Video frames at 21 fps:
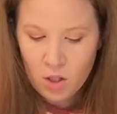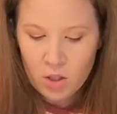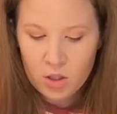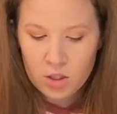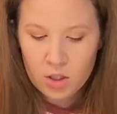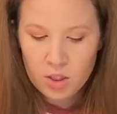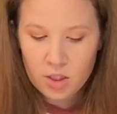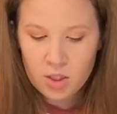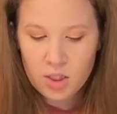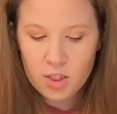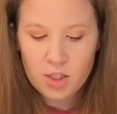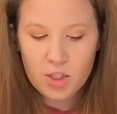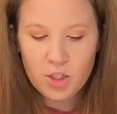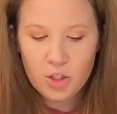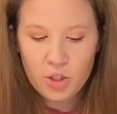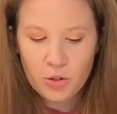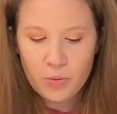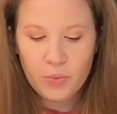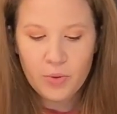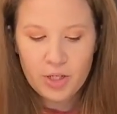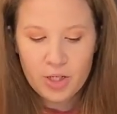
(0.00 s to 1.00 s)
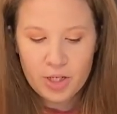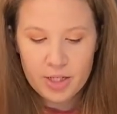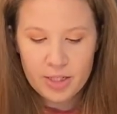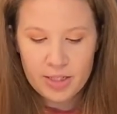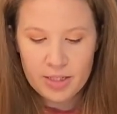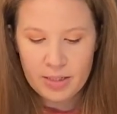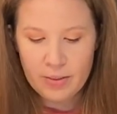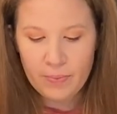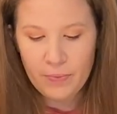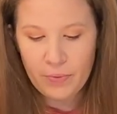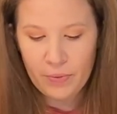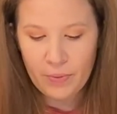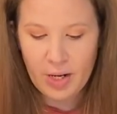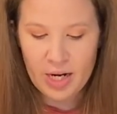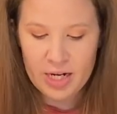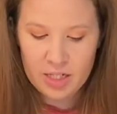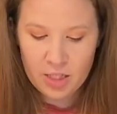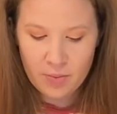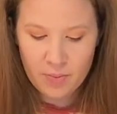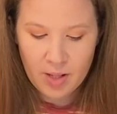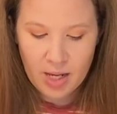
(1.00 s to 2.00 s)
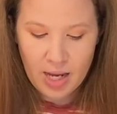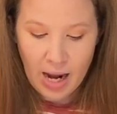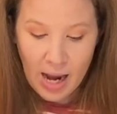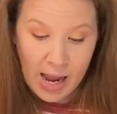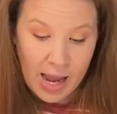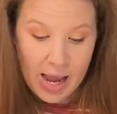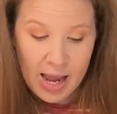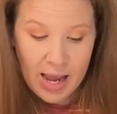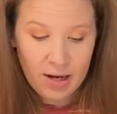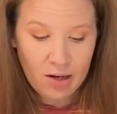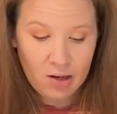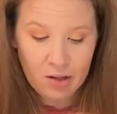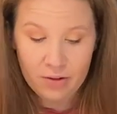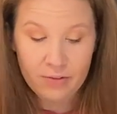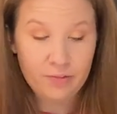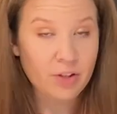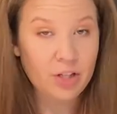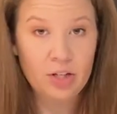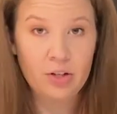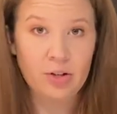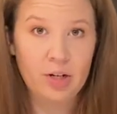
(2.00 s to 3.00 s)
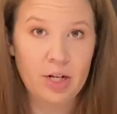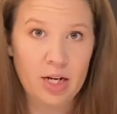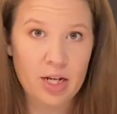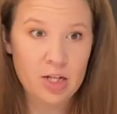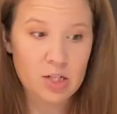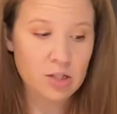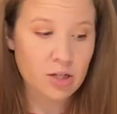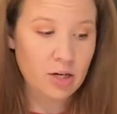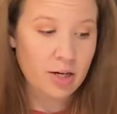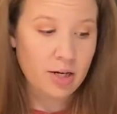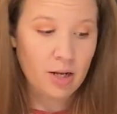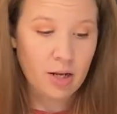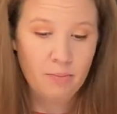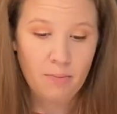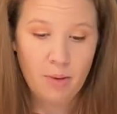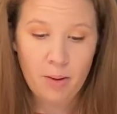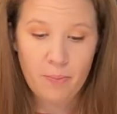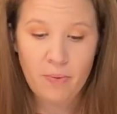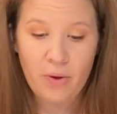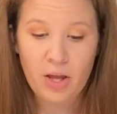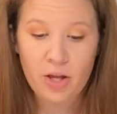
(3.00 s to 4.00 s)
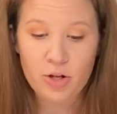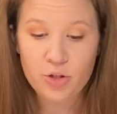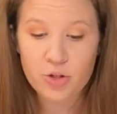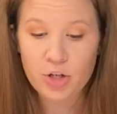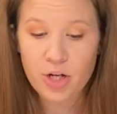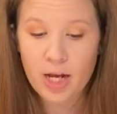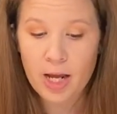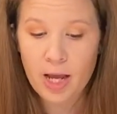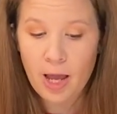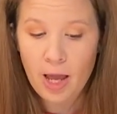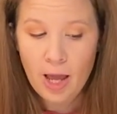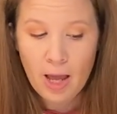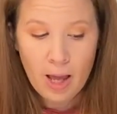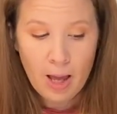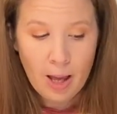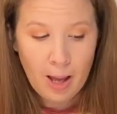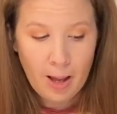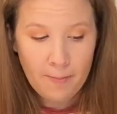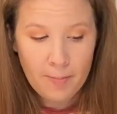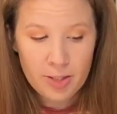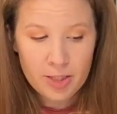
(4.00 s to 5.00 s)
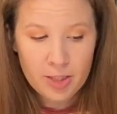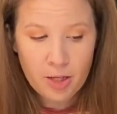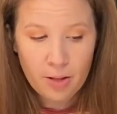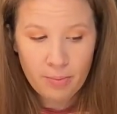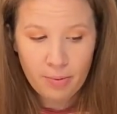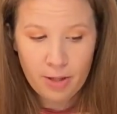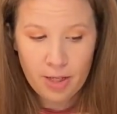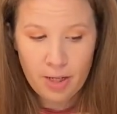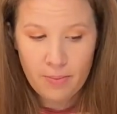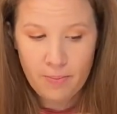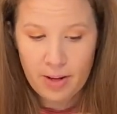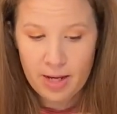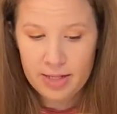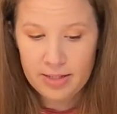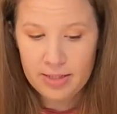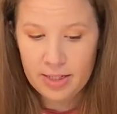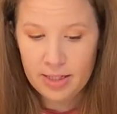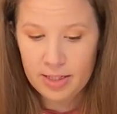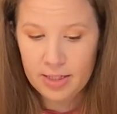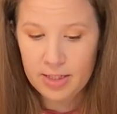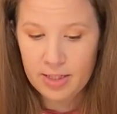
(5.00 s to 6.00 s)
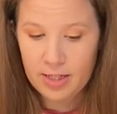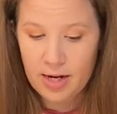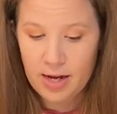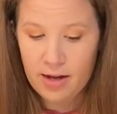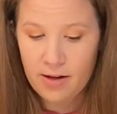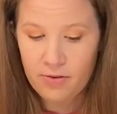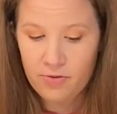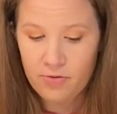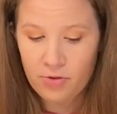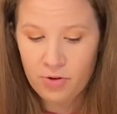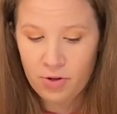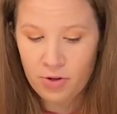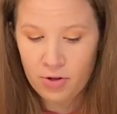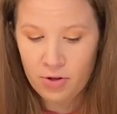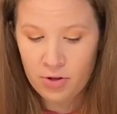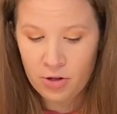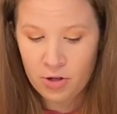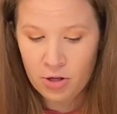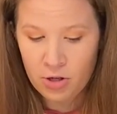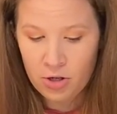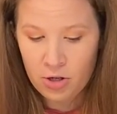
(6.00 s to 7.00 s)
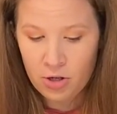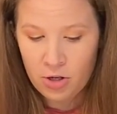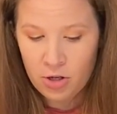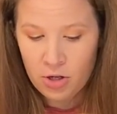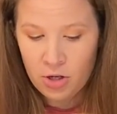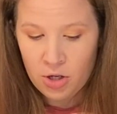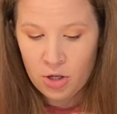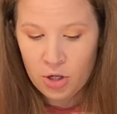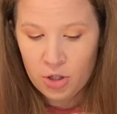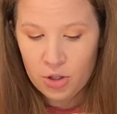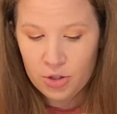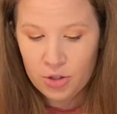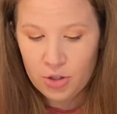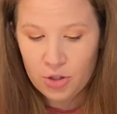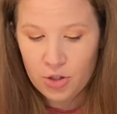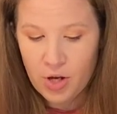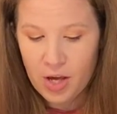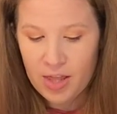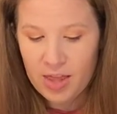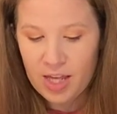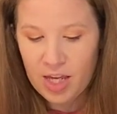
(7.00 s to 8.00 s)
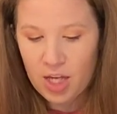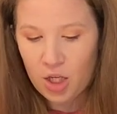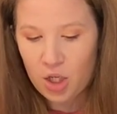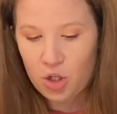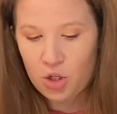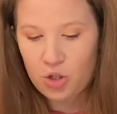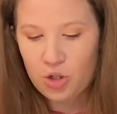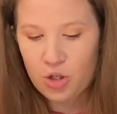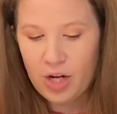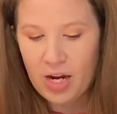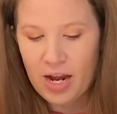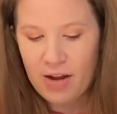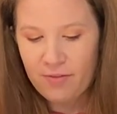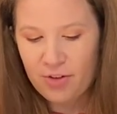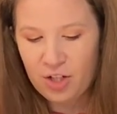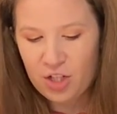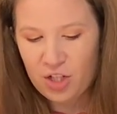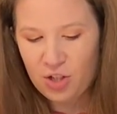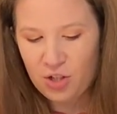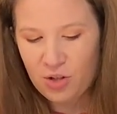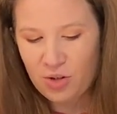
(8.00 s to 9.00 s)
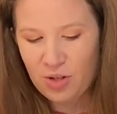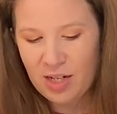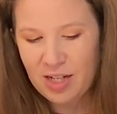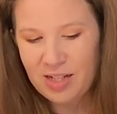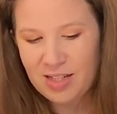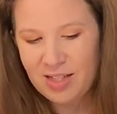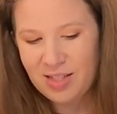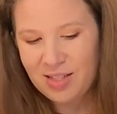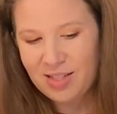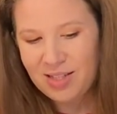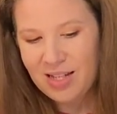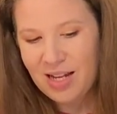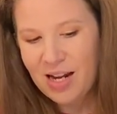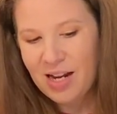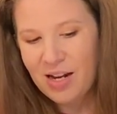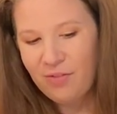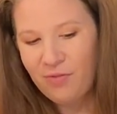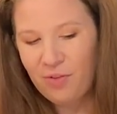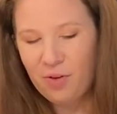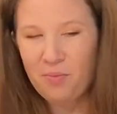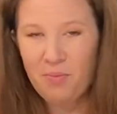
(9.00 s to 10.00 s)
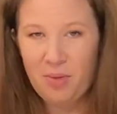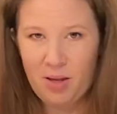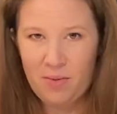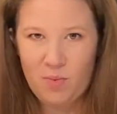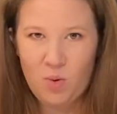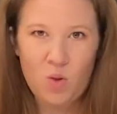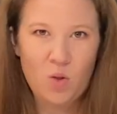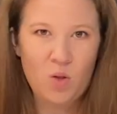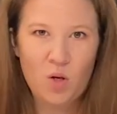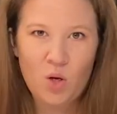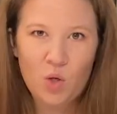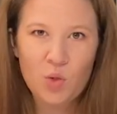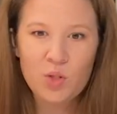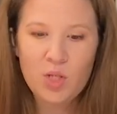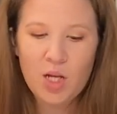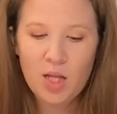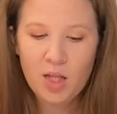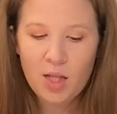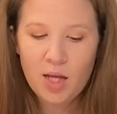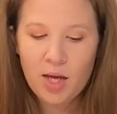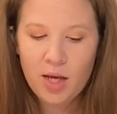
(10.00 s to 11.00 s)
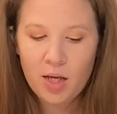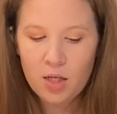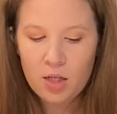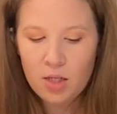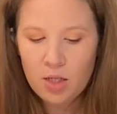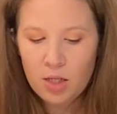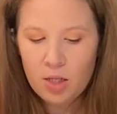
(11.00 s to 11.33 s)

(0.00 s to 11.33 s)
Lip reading: So this is a super simple recipe. I had all of the ingredients already in my pantry. It's all pretty basic stuff, so I think you should have it too, aside from maybe the Nutella,